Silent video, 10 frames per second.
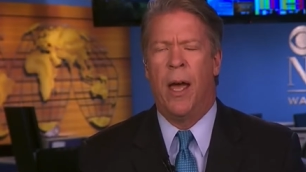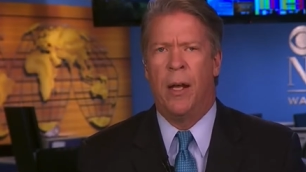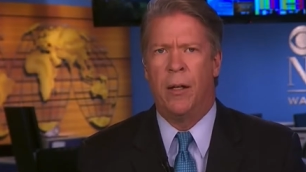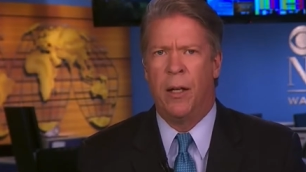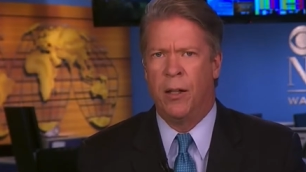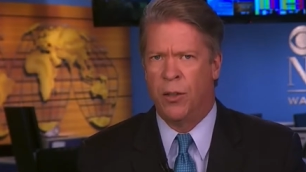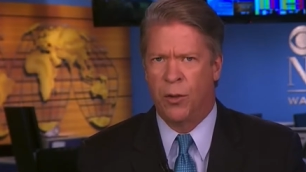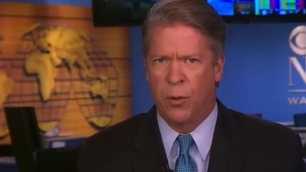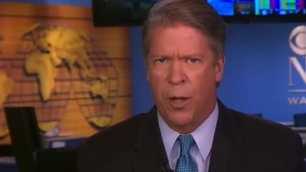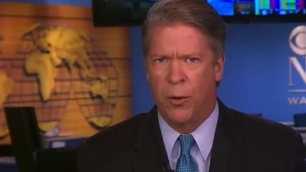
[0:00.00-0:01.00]
had, in a
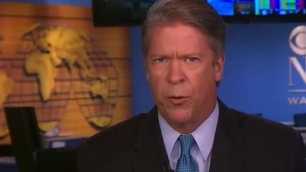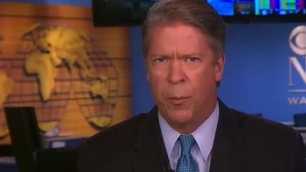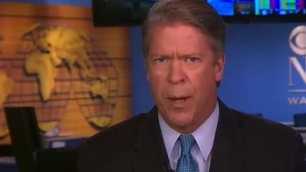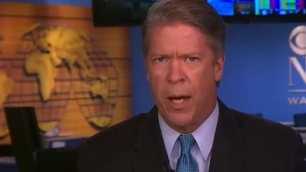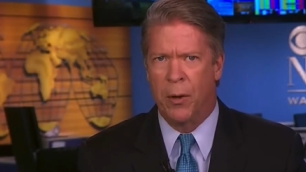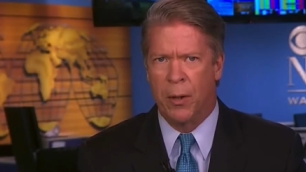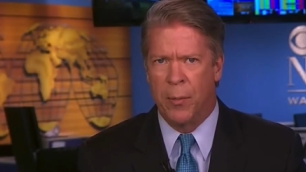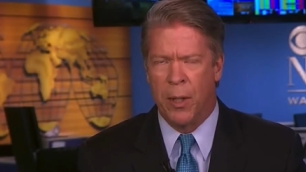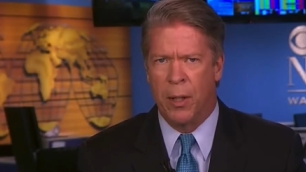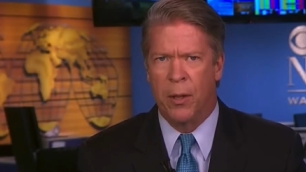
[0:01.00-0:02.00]
disgraceful manner,
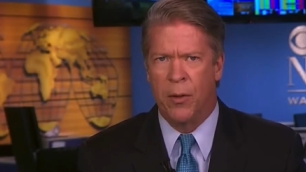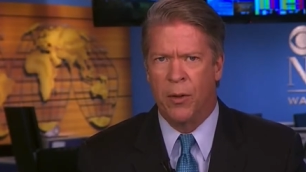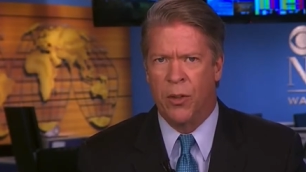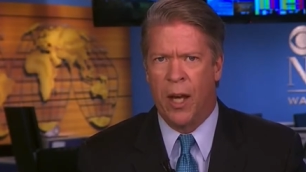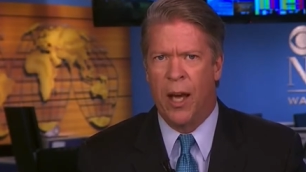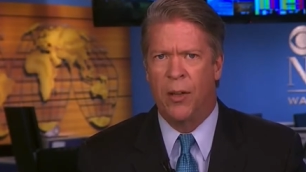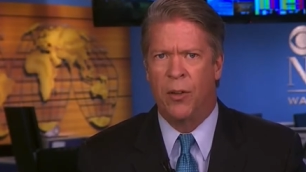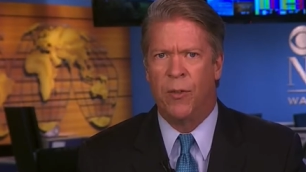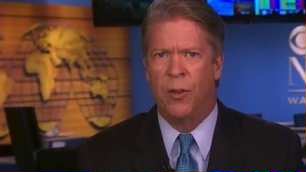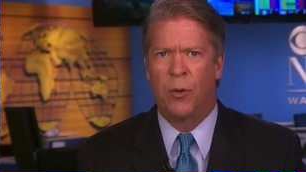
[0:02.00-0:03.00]
limited the
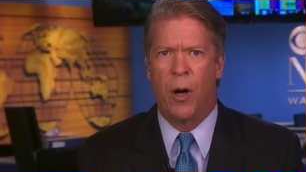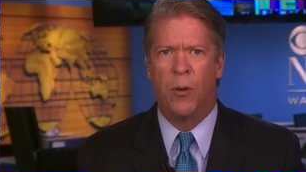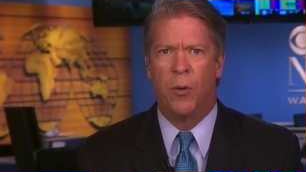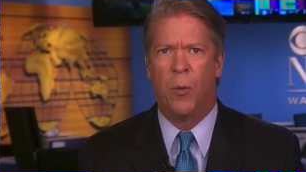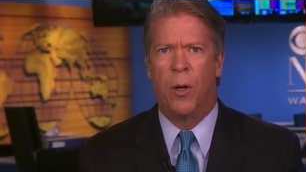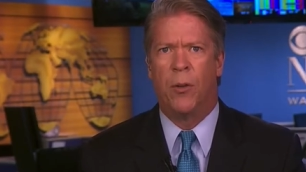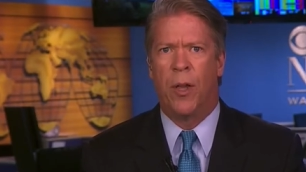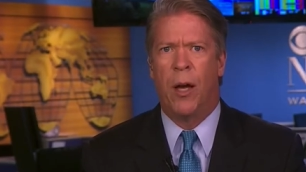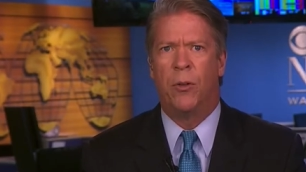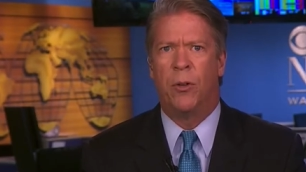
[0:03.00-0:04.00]
size of his crowd to
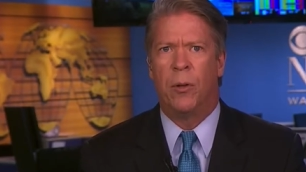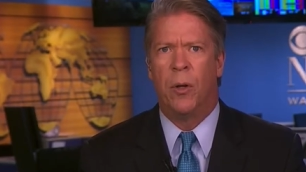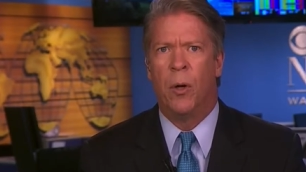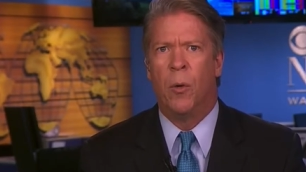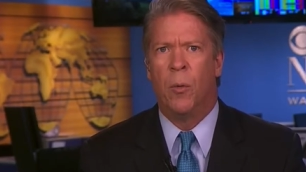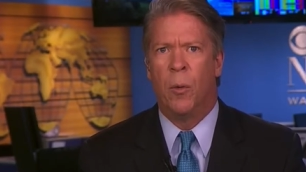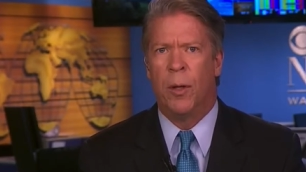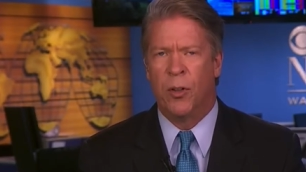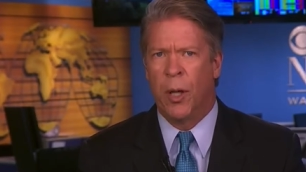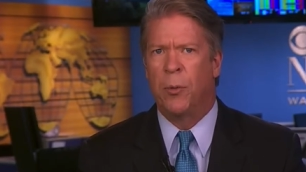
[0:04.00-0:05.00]
1,000, where
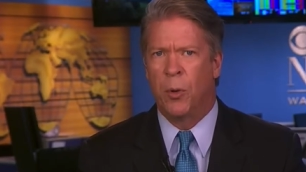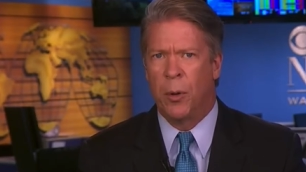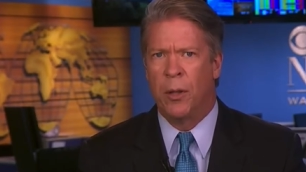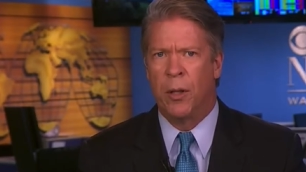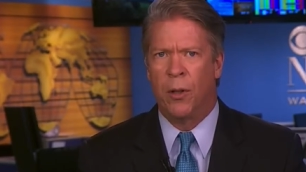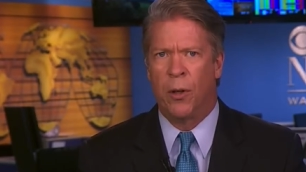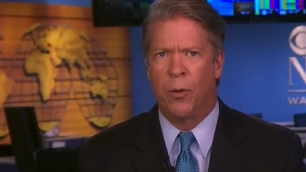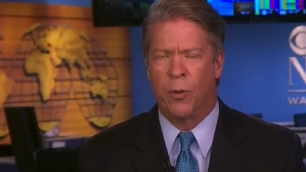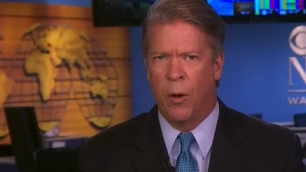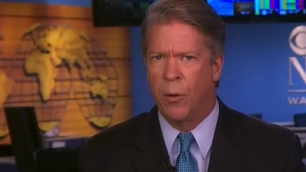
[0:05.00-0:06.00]
we subsequently
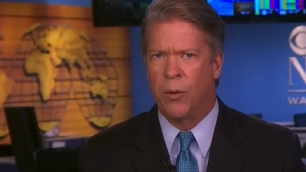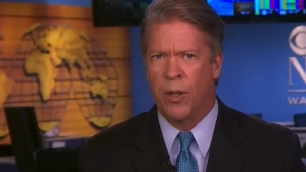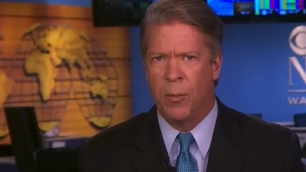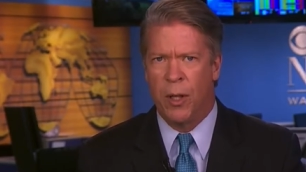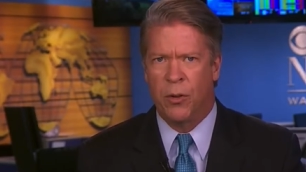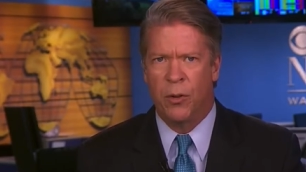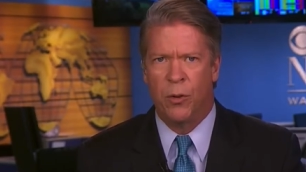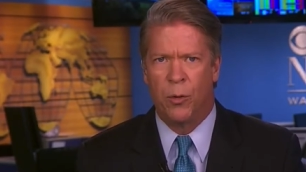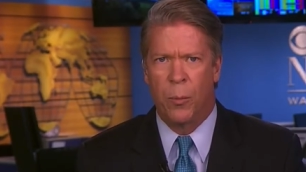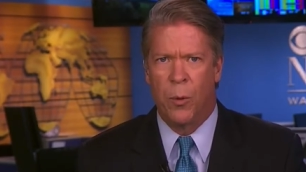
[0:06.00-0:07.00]
learned through our own CBS
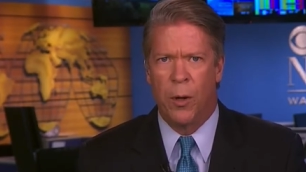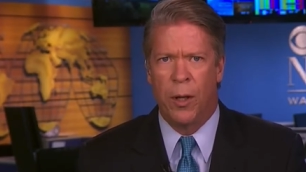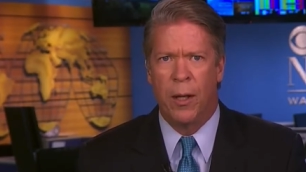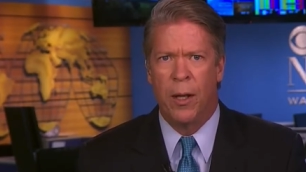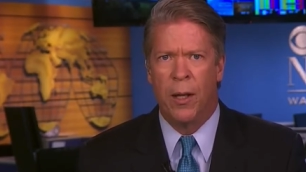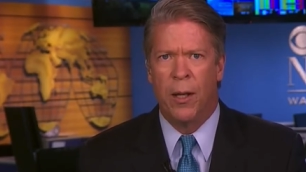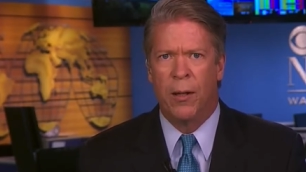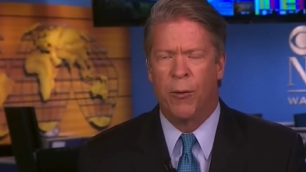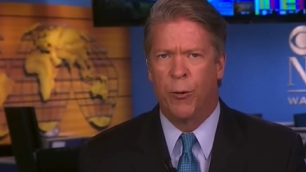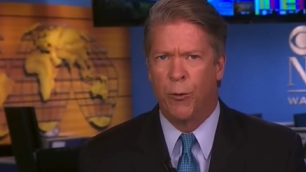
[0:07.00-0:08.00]
News reporting
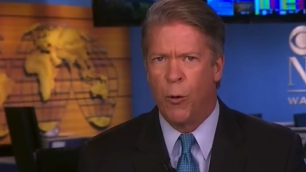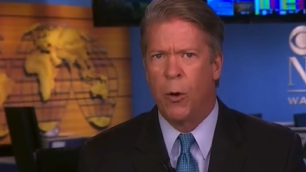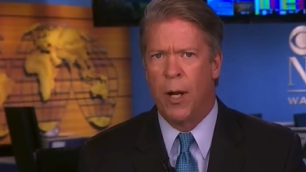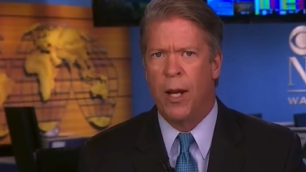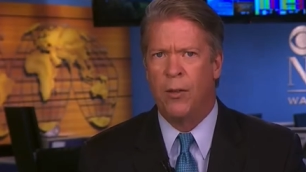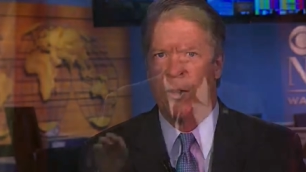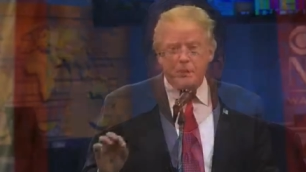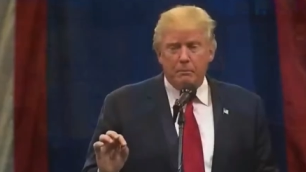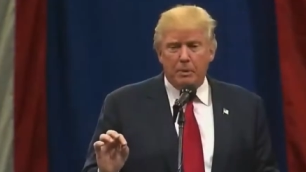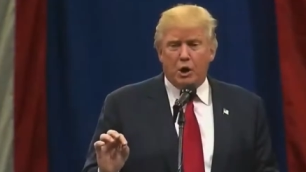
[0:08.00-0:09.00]
that for four days
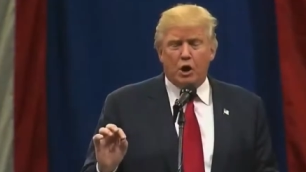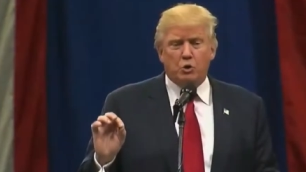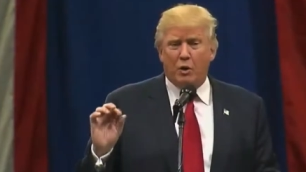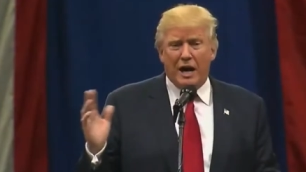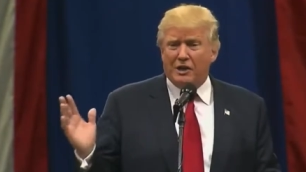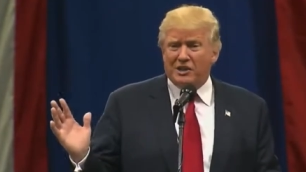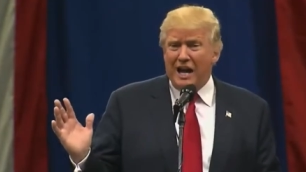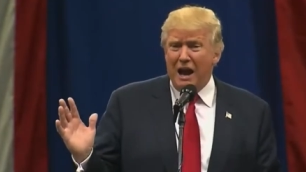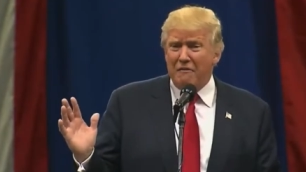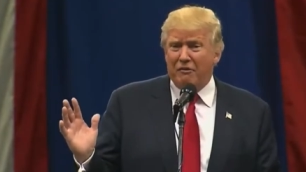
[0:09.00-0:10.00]
this event had been planned
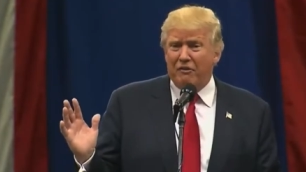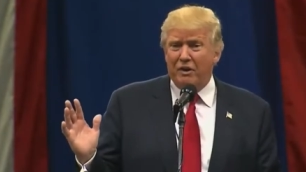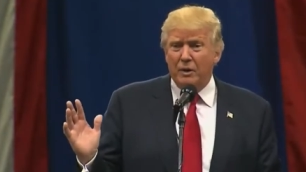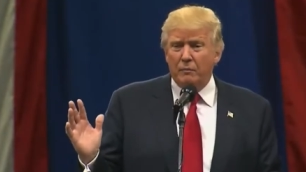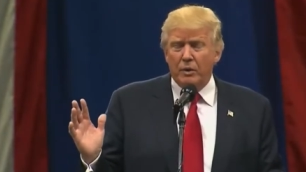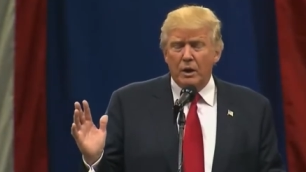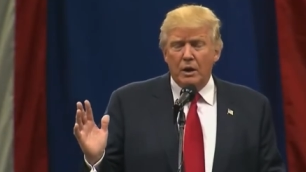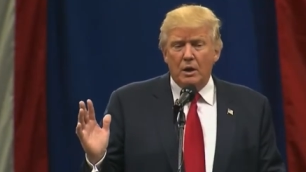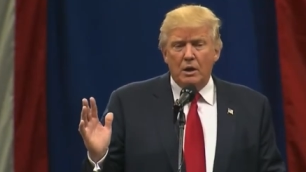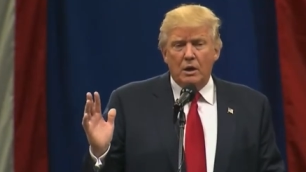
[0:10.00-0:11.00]
and the Trump campaign
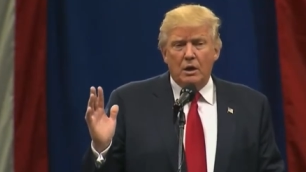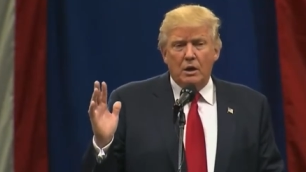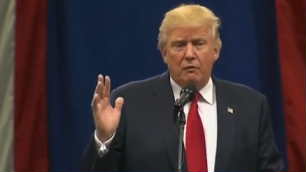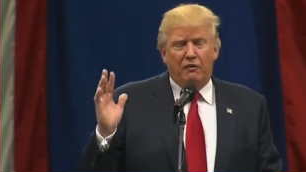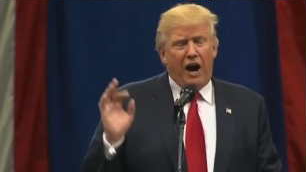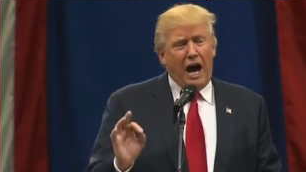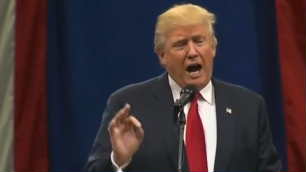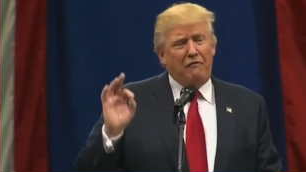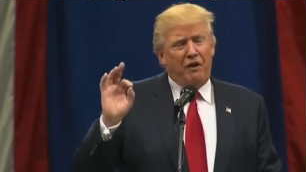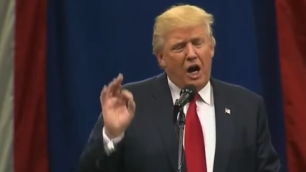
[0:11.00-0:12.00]
accepted up
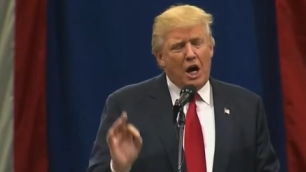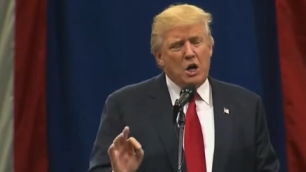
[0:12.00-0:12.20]
front